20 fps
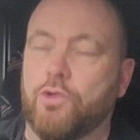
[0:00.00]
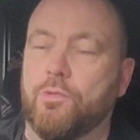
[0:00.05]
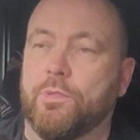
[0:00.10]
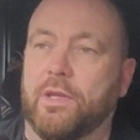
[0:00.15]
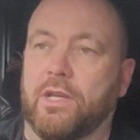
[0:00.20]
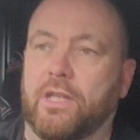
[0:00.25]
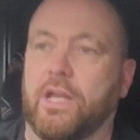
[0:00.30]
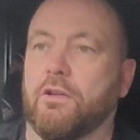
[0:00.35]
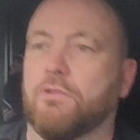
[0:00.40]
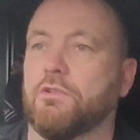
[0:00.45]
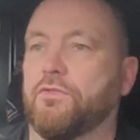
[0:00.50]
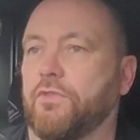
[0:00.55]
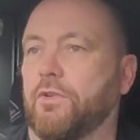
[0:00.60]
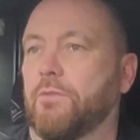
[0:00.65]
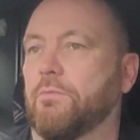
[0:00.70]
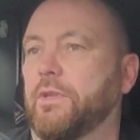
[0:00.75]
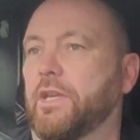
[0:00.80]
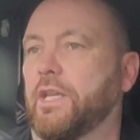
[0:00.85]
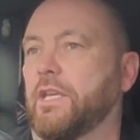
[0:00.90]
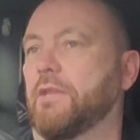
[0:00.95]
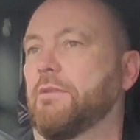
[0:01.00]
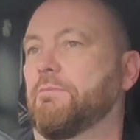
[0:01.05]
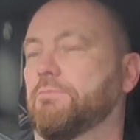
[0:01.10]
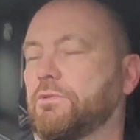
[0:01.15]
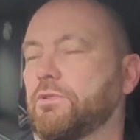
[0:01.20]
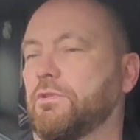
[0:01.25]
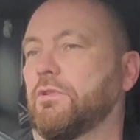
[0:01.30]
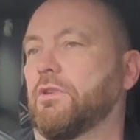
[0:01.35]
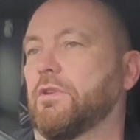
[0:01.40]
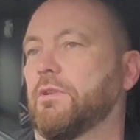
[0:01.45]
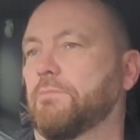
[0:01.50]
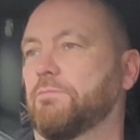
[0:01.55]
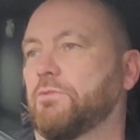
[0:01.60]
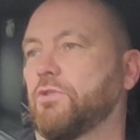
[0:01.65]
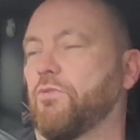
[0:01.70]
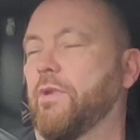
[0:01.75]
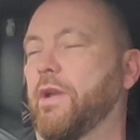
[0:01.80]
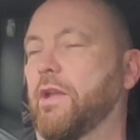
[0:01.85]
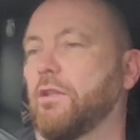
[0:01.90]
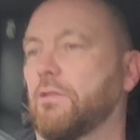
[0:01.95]
that goes from the sort of
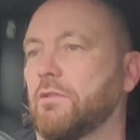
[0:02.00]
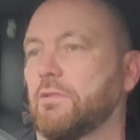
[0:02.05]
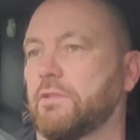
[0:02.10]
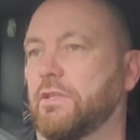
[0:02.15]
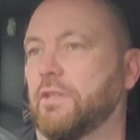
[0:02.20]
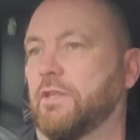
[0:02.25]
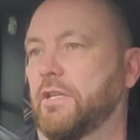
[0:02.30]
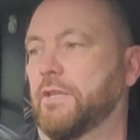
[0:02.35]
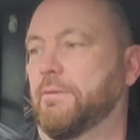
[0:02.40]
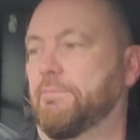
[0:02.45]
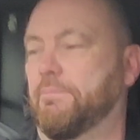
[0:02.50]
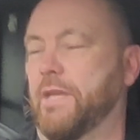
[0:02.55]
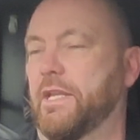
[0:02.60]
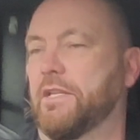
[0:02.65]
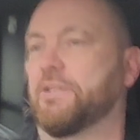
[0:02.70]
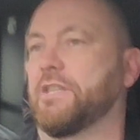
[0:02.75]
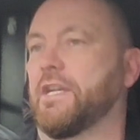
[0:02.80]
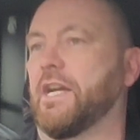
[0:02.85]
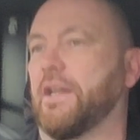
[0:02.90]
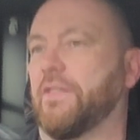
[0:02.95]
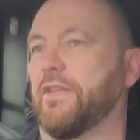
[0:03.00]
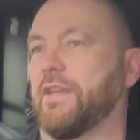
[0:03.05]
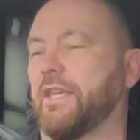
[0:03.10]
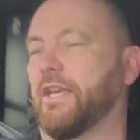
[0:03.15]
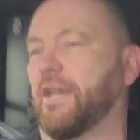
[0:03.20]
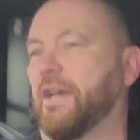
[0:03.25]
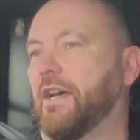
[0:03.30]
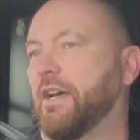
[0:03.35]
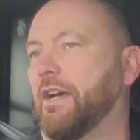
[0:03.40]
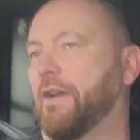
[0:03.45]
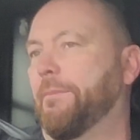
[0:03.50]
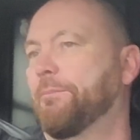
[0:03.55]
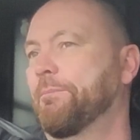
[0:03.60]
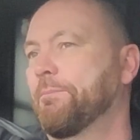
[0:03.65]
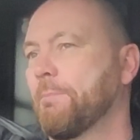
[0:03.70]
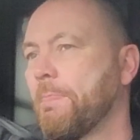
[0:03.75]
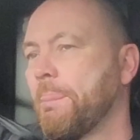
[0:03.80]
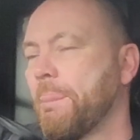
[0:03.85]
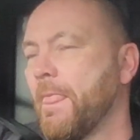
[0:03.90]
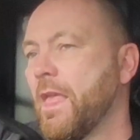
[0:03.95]
grill to the inside of the car,
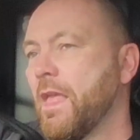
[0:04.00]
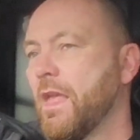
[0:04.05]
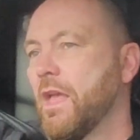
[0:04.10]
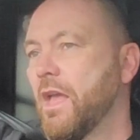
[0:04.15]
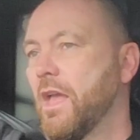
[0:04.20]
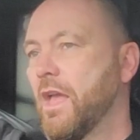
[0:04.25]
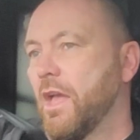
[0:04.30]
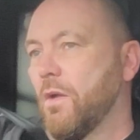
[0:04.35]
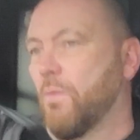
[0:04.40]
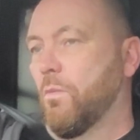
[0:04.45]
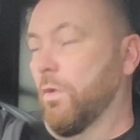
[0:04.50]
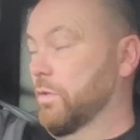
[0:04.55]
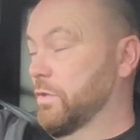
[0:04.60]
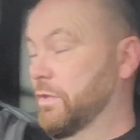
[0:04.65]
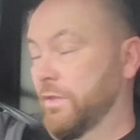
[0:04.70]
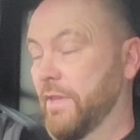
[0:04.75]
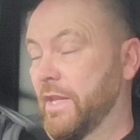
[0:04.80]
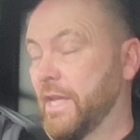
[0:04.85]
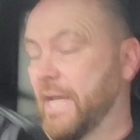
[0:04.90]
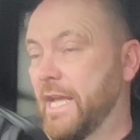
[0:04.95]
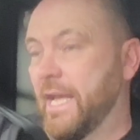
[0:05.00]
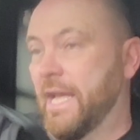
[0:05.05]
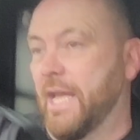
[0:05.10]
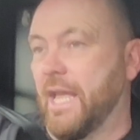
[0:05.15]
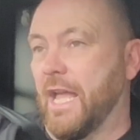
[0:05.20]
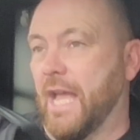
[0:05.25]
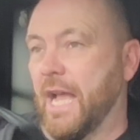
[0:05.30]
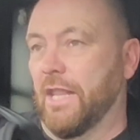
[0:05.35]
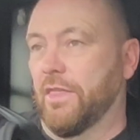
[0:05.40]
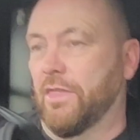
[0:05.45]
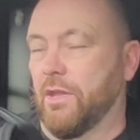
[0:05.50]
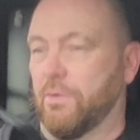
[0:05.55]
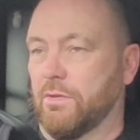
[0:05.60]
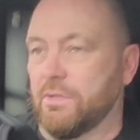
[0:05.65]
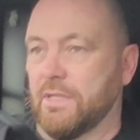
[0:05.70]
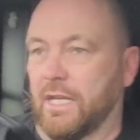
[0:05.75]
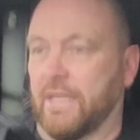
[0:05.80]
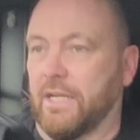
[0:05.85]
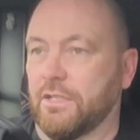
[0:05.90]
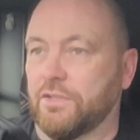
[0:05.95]
wasn't there, and there was
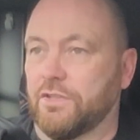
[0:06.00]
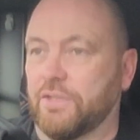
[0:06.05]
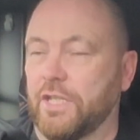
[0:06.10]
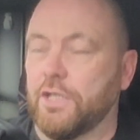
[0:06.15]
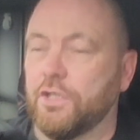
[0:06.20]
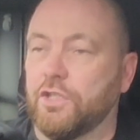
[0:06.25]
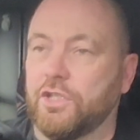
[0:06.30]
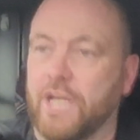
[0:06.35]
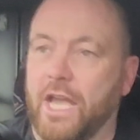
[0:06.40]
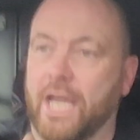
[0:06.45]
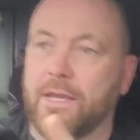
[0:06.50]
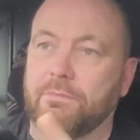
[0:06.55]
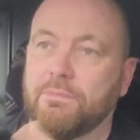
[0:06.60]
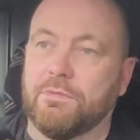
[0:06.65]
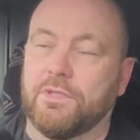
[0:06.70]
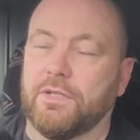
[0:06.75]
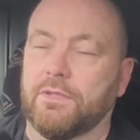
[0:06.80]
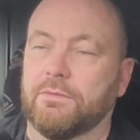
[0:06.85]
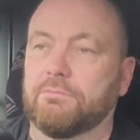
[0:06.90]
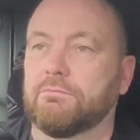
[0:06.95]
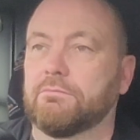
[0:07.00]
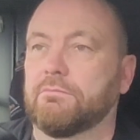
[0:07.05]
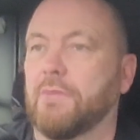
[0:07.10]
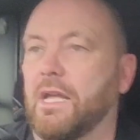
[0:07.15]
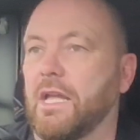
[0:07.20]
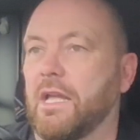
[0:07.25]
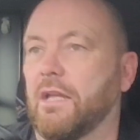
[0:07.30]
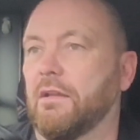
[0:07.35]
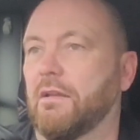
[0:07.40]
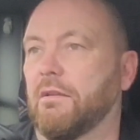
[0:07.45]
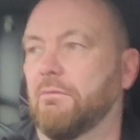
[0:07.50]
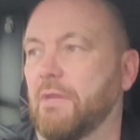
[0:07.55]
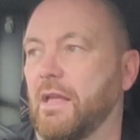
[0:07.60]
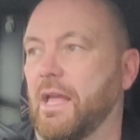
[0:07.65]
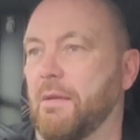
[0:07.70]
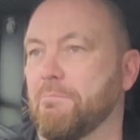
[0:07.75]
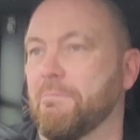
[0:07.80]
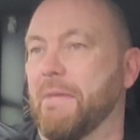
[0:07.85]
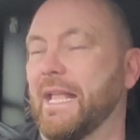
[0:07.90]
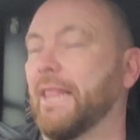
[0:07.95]
like a C-shaped
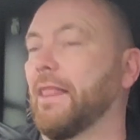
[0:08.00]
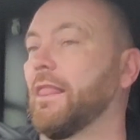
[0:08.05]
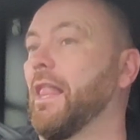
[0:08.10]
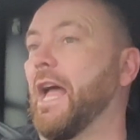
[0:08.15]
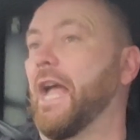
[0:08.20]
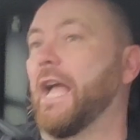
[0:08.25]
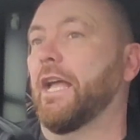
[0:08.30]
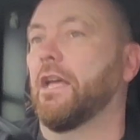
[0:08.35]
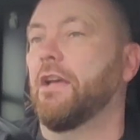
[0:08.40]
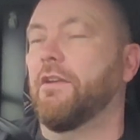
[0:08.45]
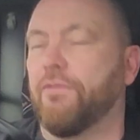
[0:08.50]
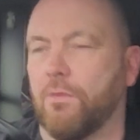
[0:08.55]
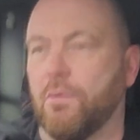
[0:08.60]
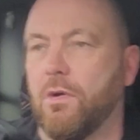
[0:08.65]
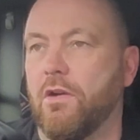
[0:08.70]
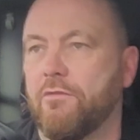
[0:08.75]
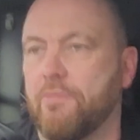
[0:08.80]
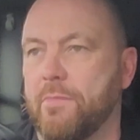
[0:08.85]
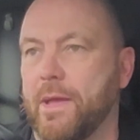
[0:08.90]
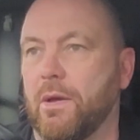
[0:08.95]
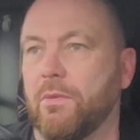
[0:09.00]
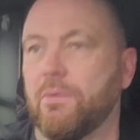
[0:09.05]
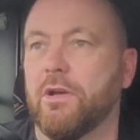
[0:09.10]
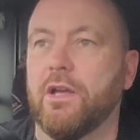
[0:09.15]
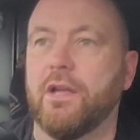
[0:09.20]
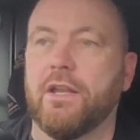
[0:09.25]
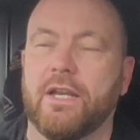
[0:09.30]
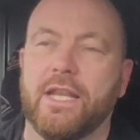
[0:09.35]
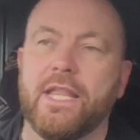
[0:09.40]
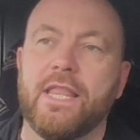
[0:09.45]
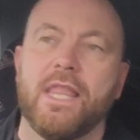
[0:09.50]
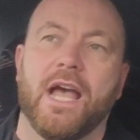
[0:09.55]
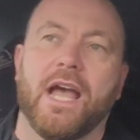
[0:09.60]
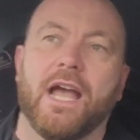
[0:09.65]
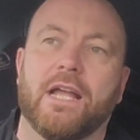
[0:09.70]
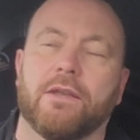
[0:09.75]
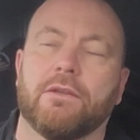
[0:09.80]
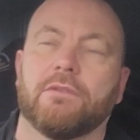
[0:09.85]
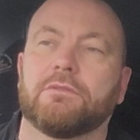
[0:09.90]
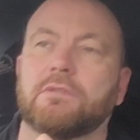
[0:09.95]
metal hanger, for want of a better word, and in
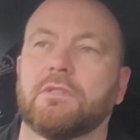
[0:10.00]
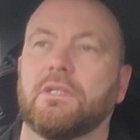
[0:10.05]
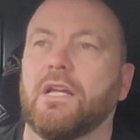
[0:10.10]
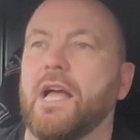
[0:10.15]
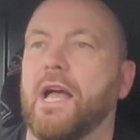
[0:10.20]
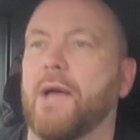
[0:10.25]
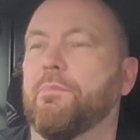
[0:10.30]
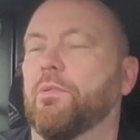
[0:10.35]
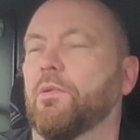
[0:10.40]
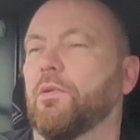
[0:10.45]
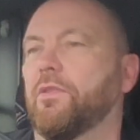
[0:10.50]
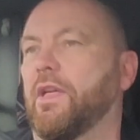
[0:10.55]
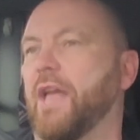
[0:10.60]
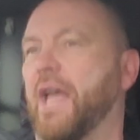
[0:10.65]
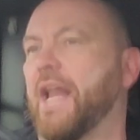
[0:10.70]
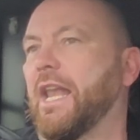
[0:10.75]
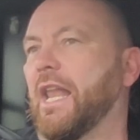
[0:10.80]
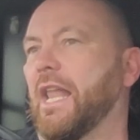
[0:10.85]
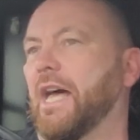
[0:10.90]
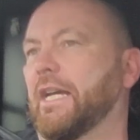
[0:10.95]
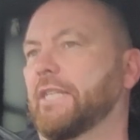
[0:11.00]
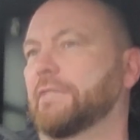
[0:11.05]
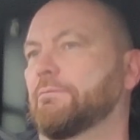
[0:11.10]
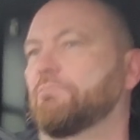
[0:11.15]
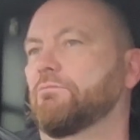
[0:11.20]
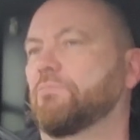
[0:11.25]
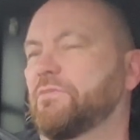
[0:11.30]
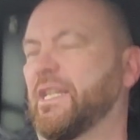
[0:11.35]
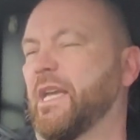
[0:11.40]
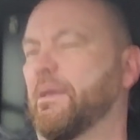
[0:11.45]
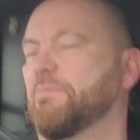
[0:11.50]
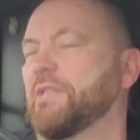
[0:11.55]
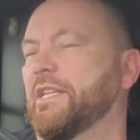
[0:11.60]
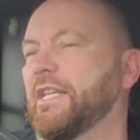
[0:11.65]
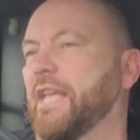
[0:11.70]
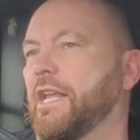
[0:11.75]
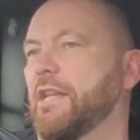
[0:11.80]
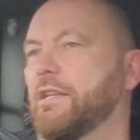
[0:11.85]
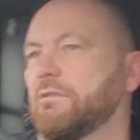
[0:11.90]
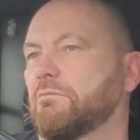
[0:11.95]
that I put the headlight, taped it
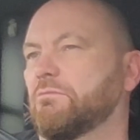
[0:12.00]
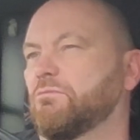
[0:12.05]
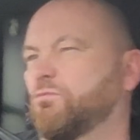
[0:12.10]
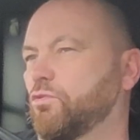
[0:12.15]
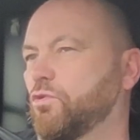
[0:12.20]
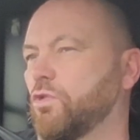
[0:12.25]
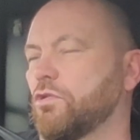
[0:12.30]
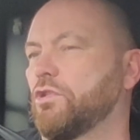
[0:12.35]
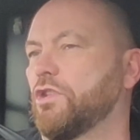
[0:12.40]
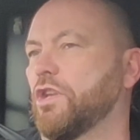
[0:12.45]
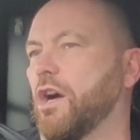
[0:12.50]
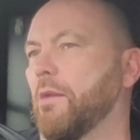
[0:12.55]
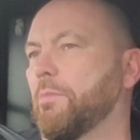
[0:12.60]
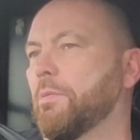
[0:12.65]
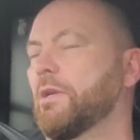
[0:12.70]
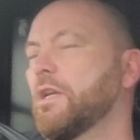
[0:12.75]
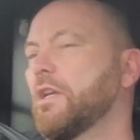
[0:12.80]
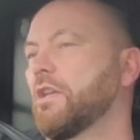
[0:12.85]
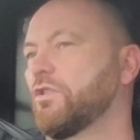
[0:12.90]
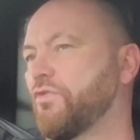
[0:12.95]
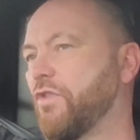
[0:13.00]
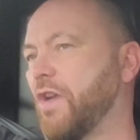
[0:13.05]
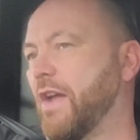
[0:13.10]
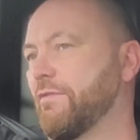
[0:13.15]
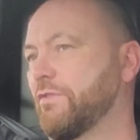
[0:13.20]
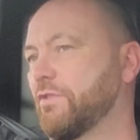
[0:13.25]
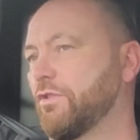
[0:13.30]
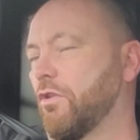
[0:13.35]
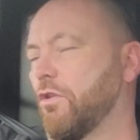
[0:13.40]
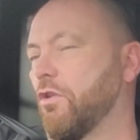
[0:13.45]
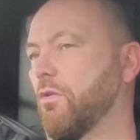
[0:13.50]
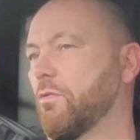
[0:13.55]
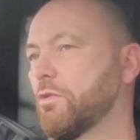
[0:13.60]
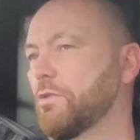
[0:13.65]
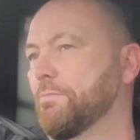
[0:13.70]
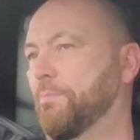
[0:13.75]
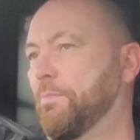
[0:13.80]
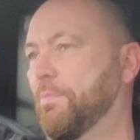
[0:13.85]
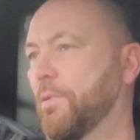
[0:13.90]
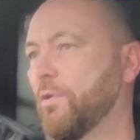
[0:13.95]
in. Good job. Driver's door was
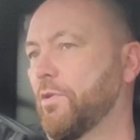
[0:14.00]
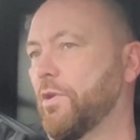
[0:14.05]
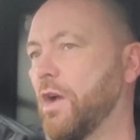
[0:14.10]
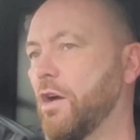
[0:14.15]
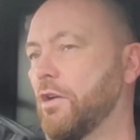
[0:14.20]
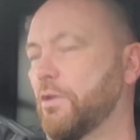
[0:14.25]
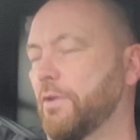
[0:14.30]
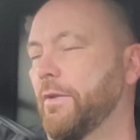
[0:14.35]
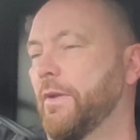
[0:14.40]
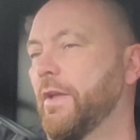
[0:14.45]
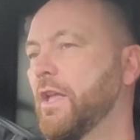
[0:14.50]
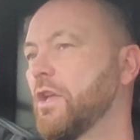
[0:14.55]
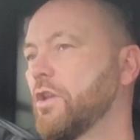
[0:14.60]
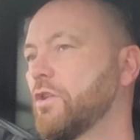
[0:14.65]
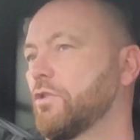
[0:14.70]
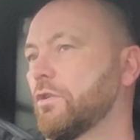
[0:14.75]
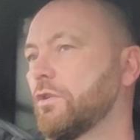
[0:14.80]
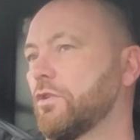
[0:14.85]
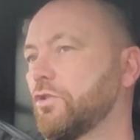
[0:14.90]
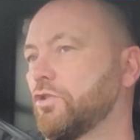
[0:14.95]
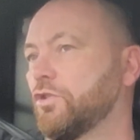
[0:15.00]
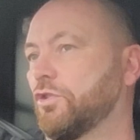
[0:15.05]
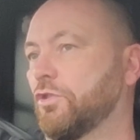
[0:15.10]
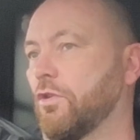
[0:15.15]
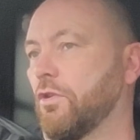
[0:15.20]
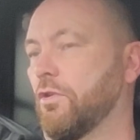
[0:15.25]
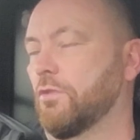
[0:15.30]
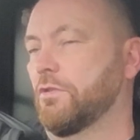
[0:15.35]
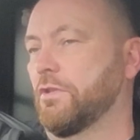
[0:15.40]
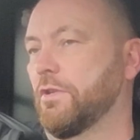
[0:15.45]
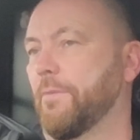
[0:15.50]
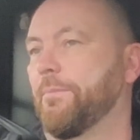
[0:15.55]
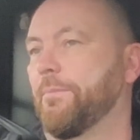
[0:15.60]
put on, shut,